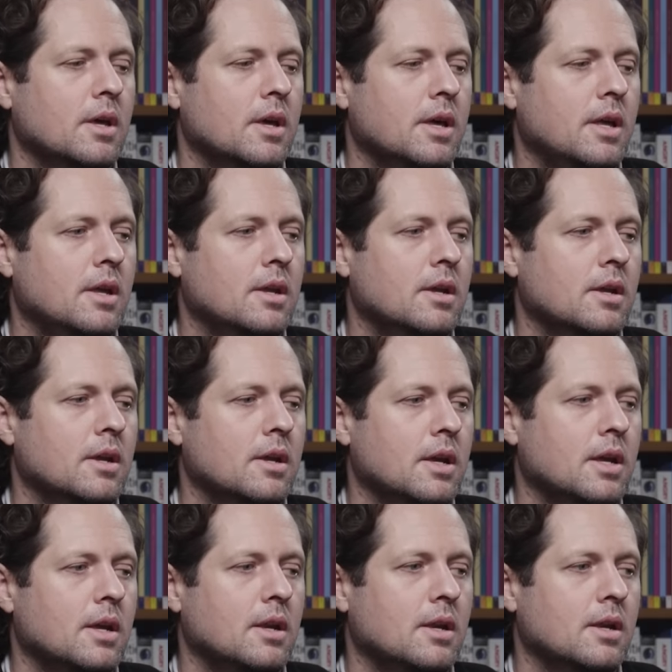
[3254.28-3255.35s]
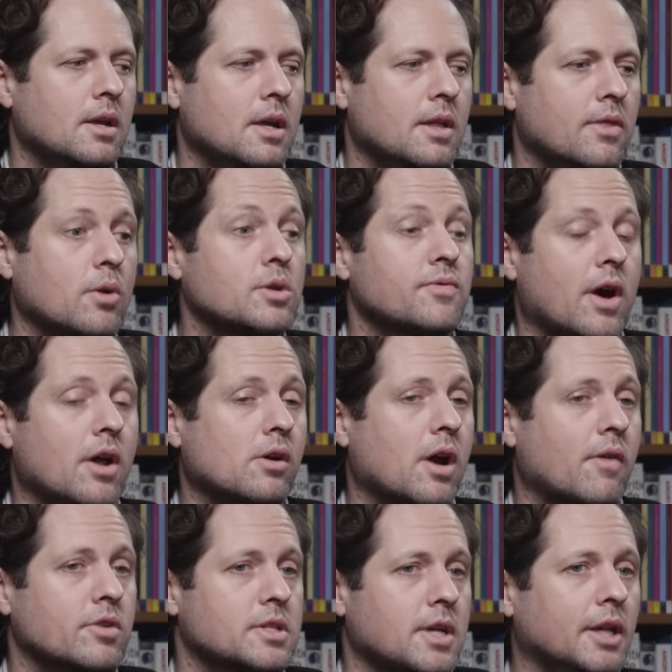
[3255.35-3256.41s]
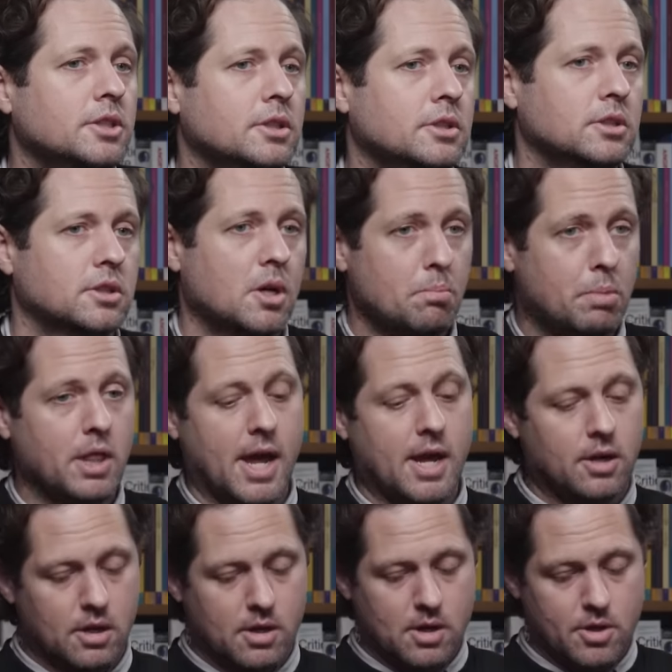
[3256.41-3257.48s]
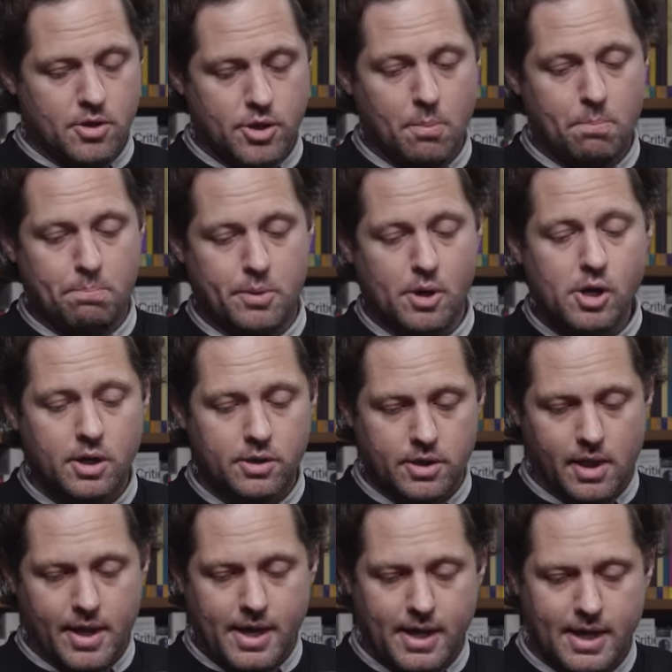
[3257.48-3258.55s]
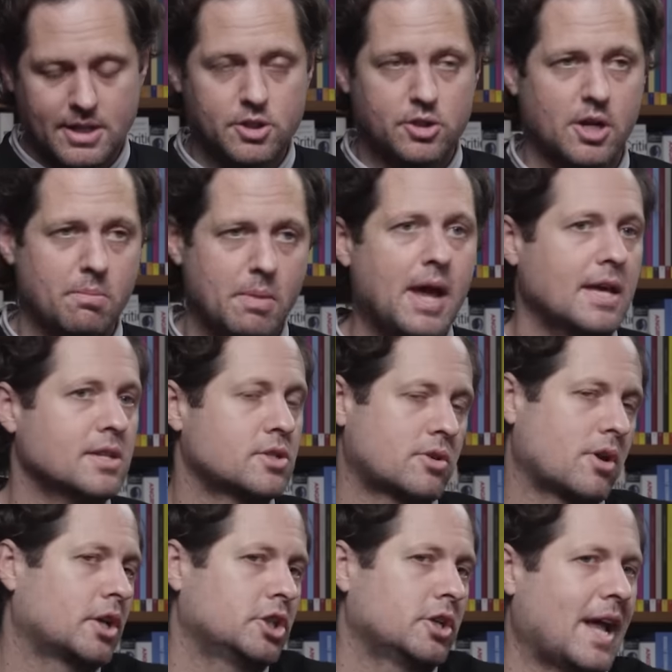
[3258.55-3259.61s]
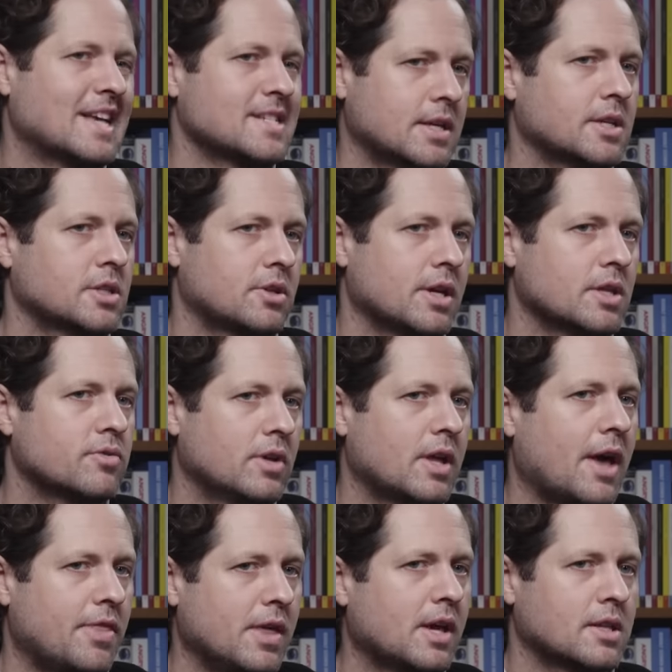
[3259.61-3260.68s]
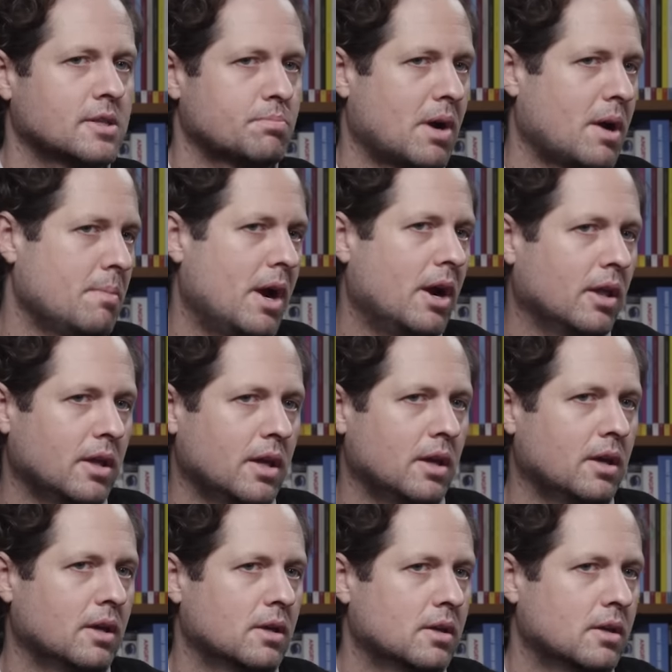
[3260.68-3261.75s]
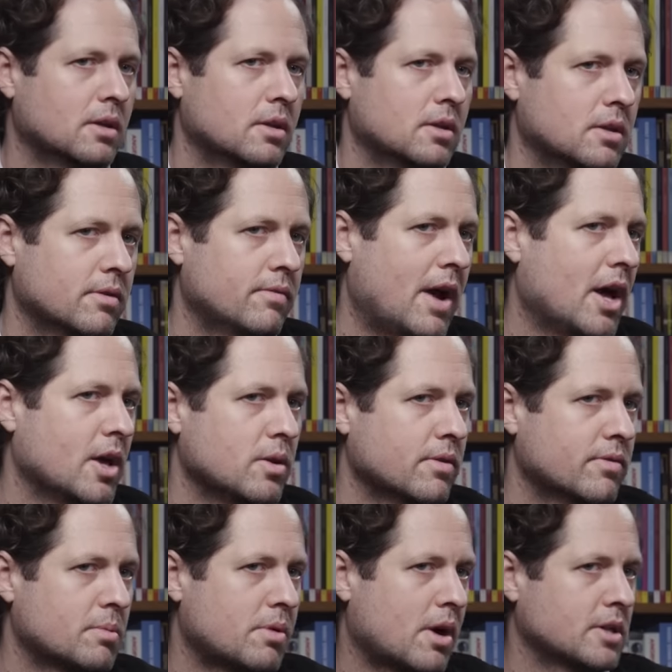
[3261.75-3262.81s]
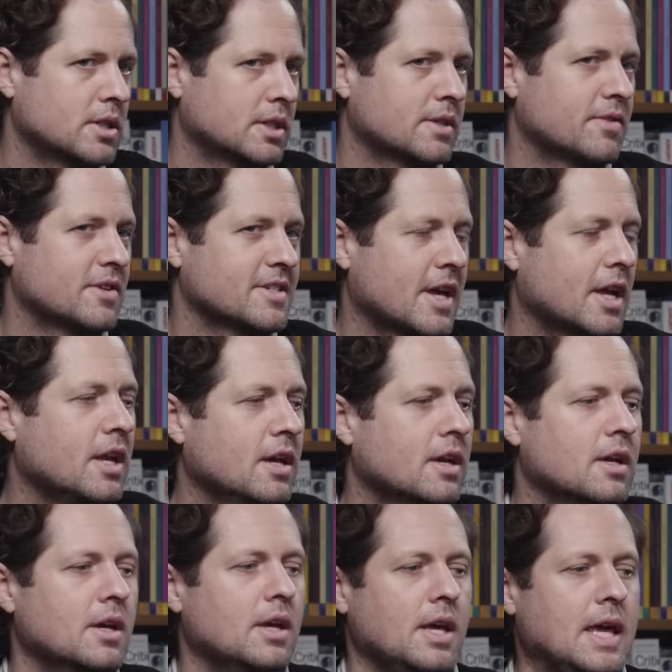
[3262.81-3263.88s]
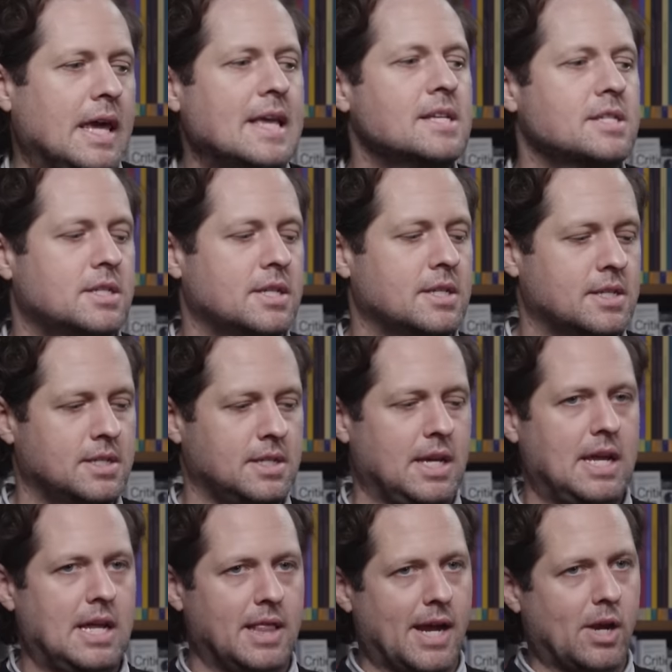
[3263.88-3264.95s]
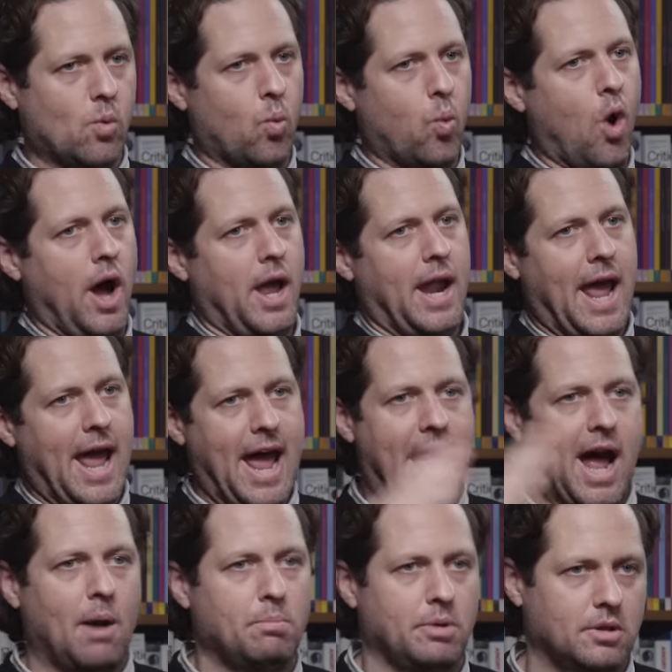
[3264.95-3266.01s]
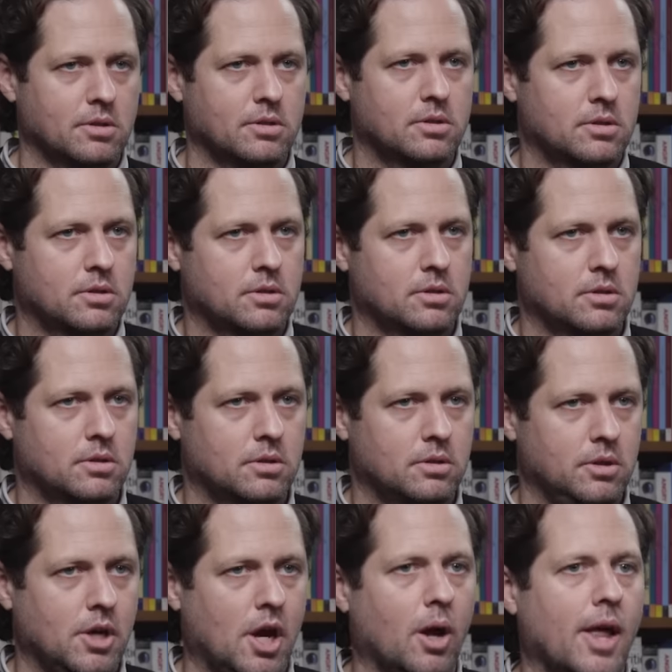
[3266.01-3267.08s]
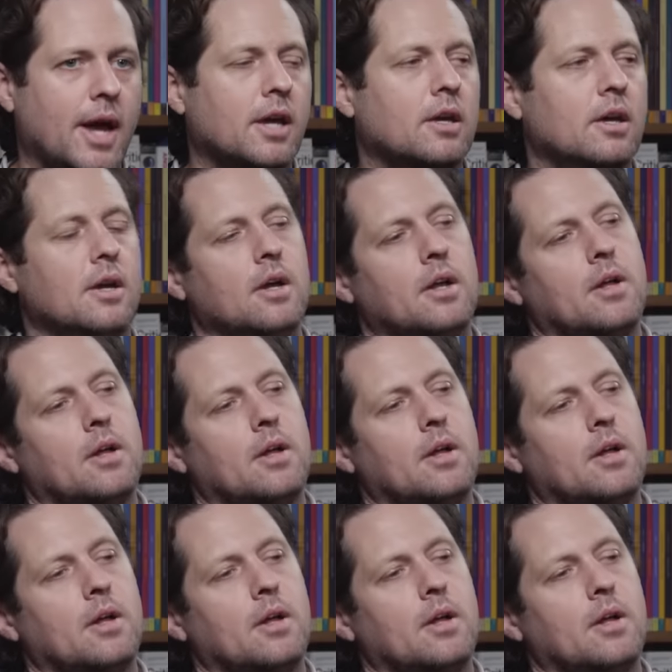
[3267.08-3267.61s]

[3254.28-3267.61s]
in in in those final conversations. But like the book, the like history bit is structured as history. It's really, I think it's primarily the value of the project, if there's any, is to see like what happens, you know, like,